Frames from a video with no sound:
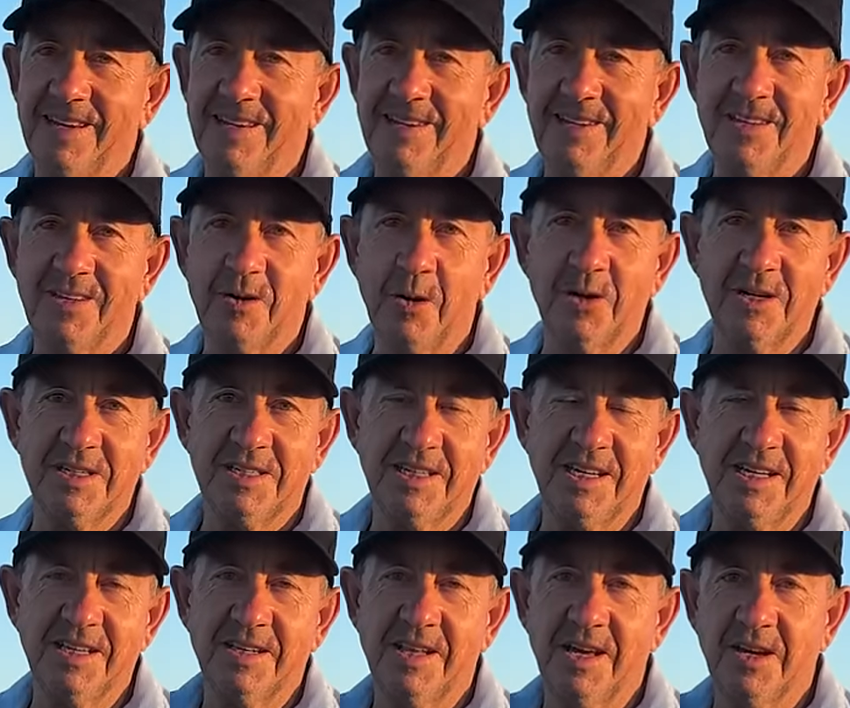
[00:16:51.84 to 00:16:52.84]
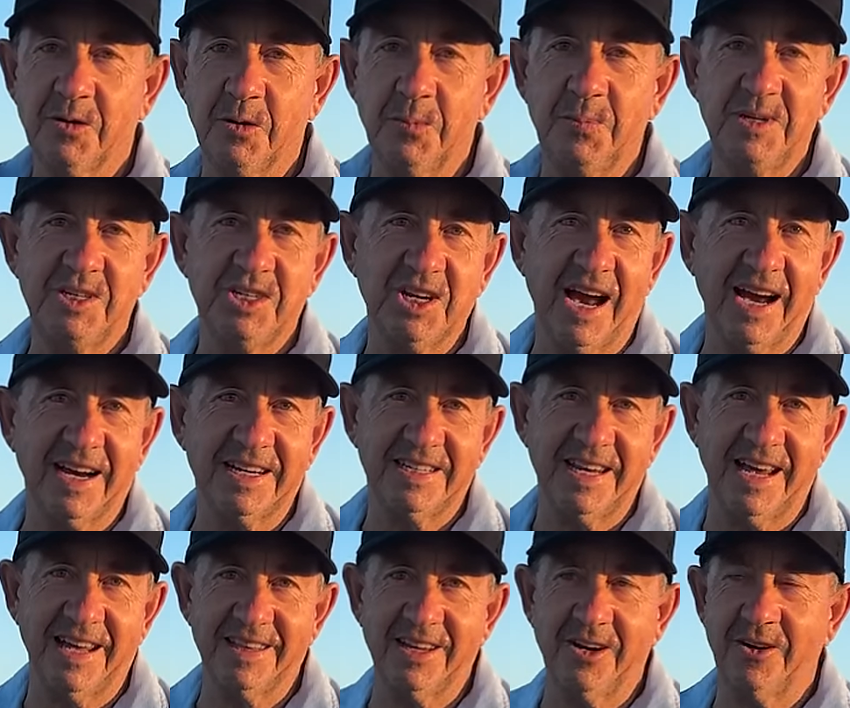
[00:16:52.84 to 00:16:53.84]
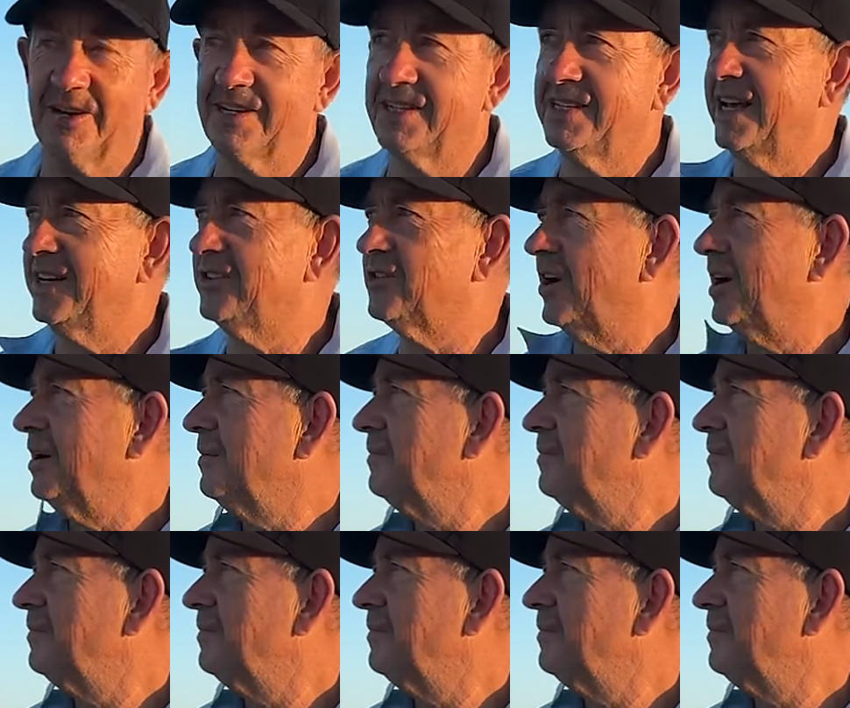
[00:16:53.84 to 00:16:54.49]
you always think there could be sharks out there, etc.